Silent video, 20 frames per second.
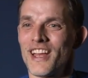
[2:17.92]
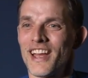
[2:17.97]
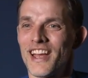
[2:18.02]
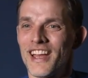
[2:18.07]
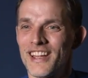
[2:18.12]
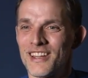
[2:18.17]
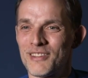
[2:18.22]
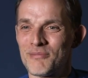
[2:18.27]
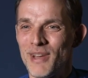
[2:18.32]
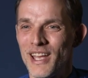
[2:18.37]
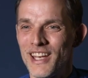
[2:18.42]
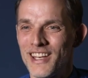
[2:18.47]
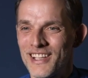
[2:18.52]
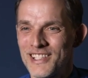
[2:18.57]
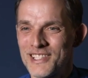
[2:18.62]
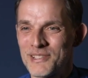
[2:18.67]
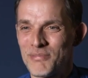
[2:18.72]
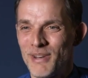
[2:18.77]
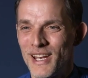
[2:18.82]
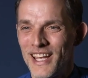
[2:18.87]
and made
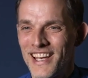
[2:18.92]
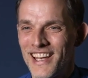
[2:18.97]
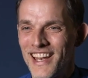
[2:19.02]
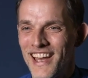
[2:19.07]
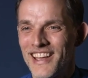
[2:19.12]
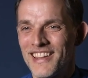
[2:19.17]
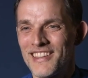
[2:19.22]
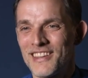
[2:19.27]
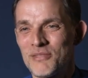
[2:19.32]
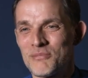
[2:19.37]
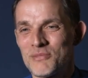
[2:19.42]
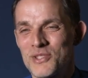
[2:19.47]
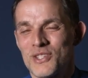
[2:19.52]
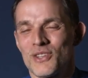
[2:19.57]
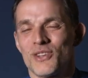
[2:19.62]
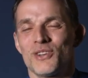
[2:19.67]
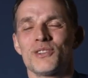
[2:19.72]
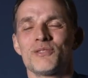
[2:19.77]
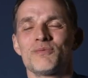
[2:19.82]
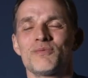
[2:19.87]
us play like them.
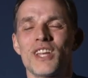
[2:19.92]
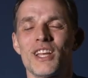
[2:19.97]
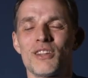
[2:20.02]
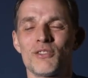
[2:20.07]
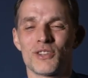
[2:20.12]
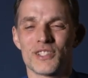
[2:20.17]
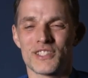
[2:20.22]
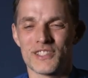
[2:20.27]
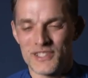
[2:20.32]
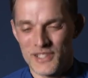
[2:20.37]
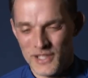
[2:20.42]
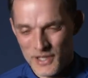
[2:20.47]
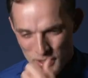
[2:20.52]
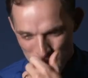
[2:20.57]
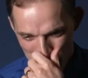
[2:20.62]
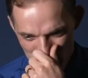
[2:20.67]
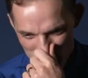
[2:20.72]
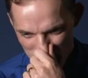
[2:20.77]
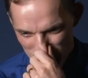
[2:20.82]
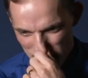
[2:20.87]
So that was
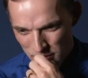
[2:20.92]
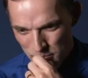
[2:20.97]
uh,